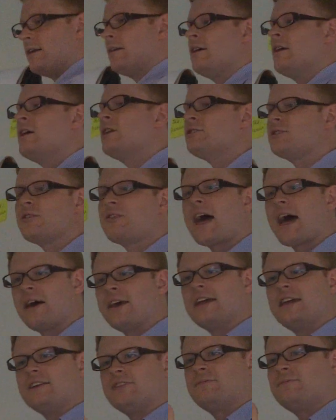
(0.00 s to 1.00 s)
again. So
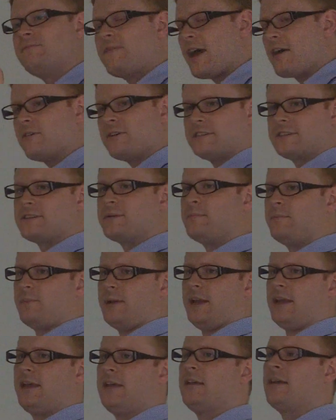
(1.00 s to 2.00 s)
that is very
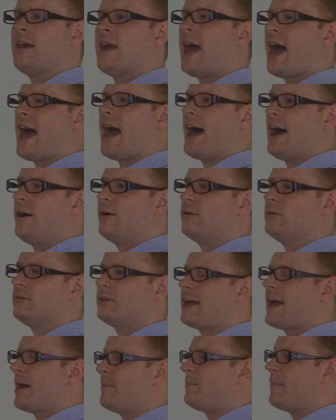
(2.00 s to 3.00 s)
simply how
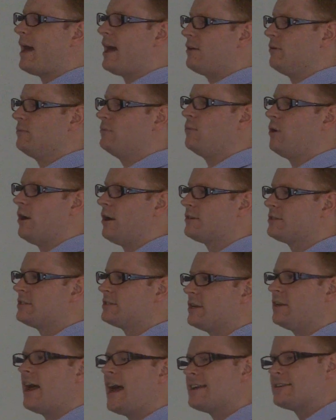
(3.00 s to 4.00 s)
Kanban works
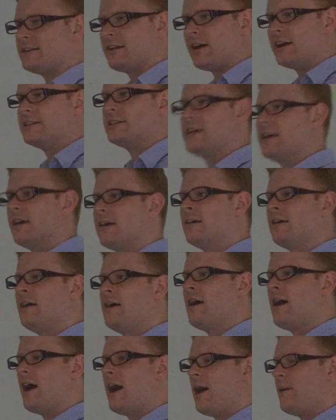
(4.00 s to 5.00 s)
as an idea.
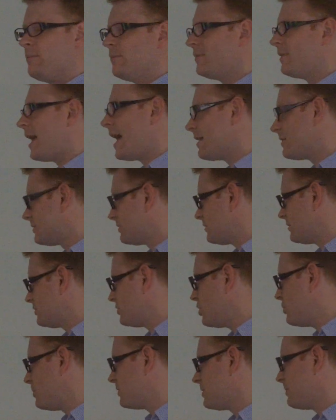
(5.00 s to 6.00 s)
That's
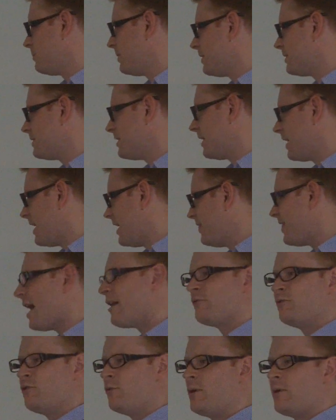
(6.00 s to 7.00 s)
super simplistic. In
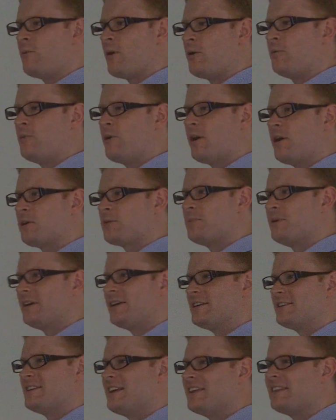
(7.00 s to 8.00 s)
that form it won't work
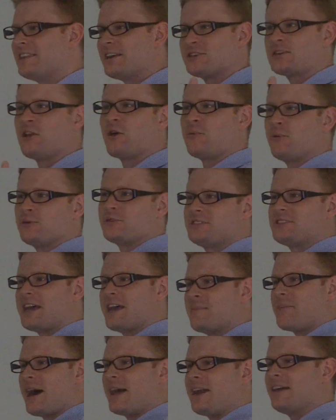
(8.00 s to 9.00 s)
because there's a lot more to
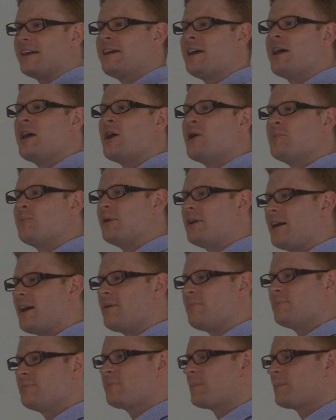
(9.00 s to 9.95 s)
say about it, but